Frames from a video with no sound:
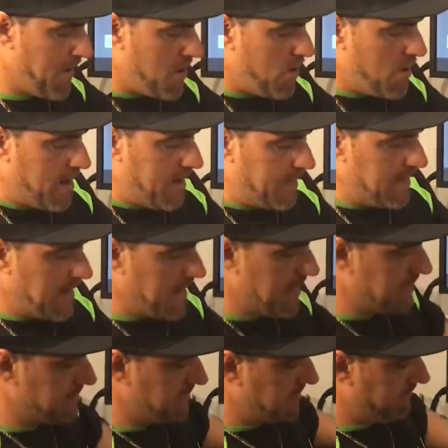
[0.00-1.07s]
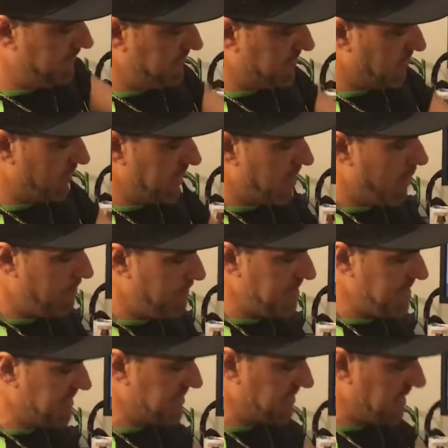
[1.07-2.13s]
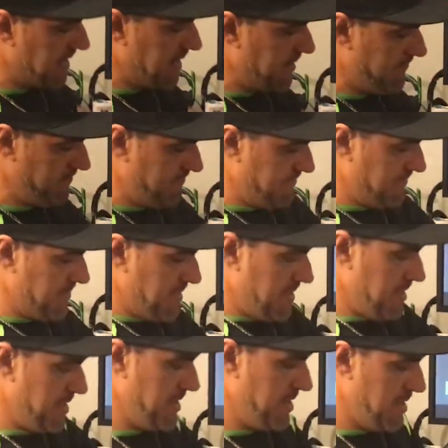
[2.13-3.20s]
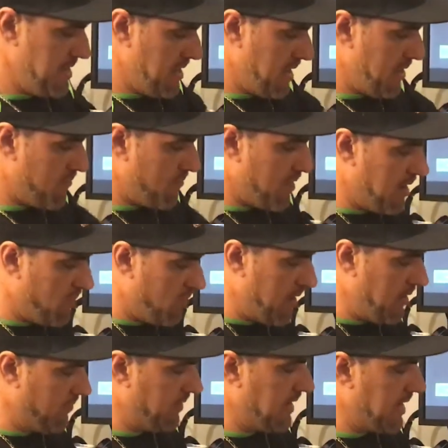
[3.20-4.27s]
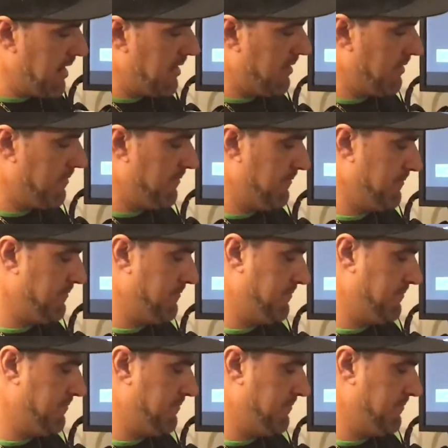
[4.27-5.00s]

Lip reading: Alright guys, so we open this up, and right away we got